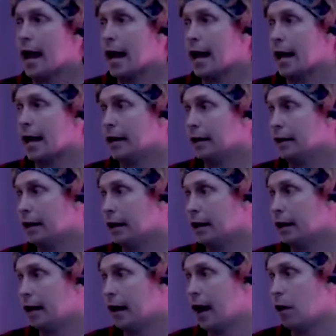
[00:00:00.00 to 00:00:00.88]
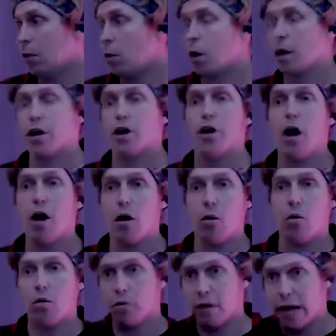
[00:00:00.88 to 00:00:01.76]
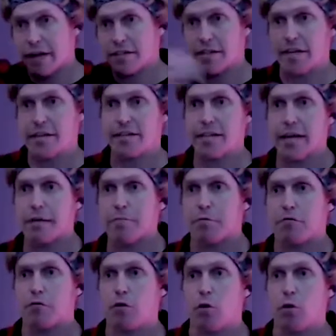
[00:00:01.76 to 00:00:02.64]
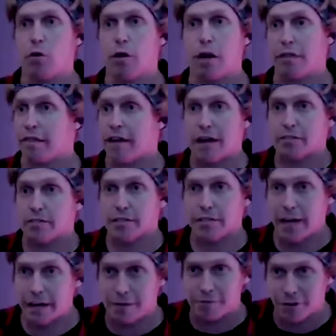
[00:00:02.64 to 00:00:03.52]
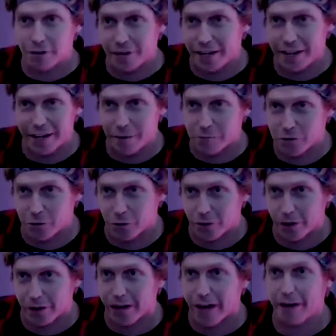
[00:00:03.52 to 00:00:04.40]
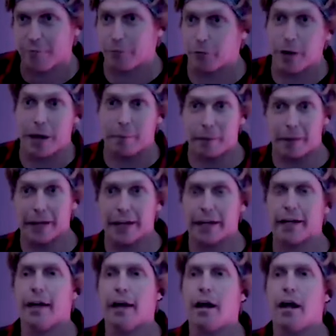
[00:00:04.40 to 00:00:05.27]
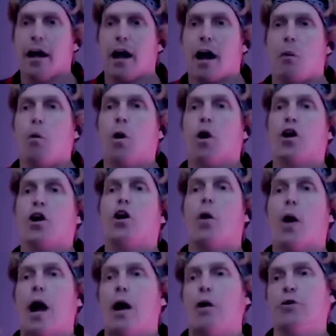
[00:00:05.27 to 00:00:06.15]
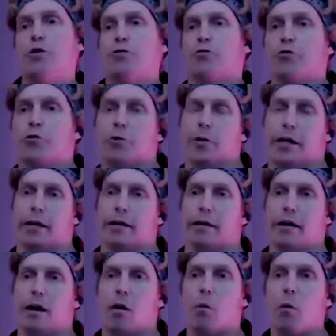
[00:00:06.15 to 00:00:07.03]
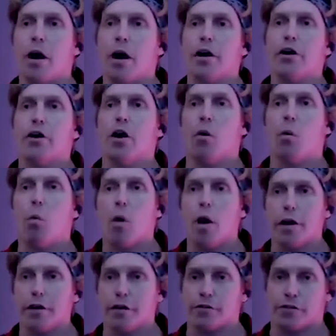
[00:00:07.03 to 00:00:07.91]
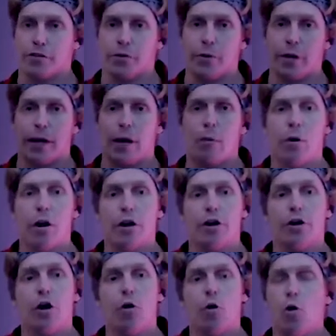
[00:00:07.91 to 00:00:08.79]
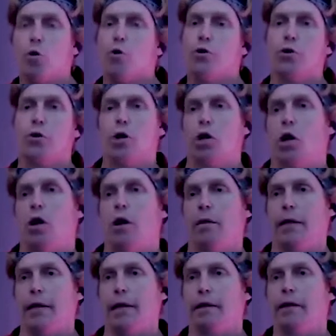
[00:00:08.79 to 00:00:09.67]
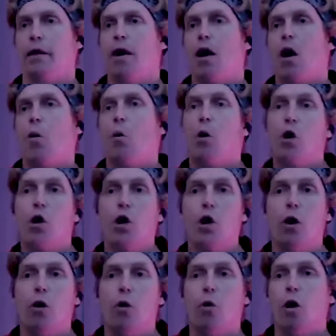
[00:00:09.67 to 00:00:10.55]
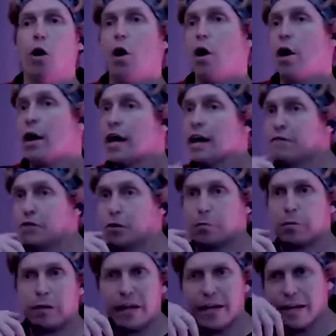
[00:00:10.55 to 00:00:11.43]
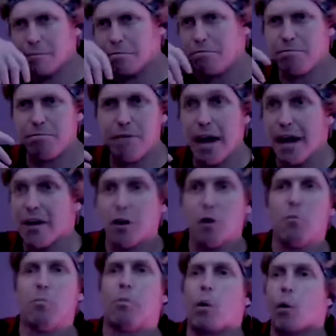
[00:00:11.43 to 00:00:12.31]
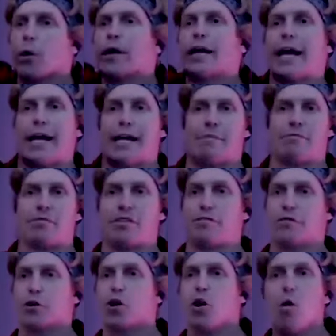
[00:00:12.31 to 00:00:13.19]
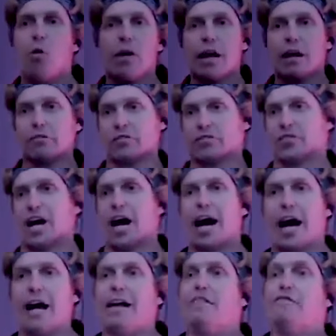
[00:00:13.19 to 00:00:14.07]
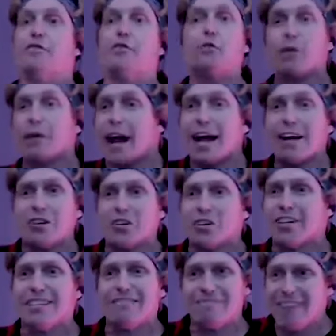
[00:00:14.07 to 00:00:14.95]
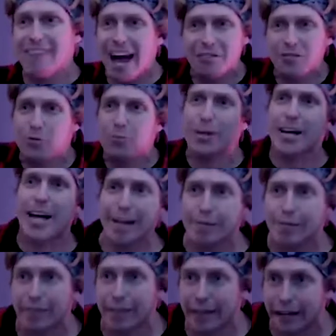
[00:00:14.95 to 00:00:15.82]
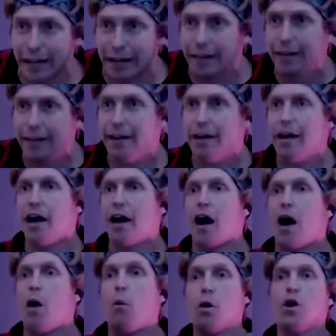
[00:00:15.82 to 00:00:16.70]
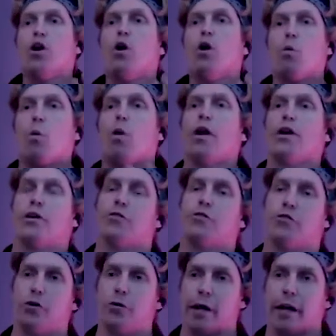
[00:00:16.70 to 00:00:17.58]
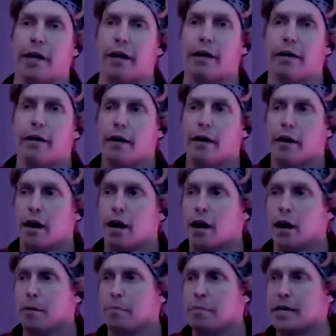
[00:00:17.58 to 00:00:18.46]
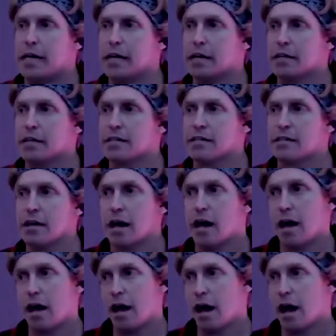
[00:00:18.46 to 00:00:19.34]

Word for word: And uh, I want to know, as I said before a thousand times already, I'm sure I'm rambling. I want to know how you're doing it. I want to know what you're doing. I want to know who you're calling. I want to know if you're playing, I don't know, board games, if you're going outside, if you're actually not doing anything. I want to know what you're doing uh, because.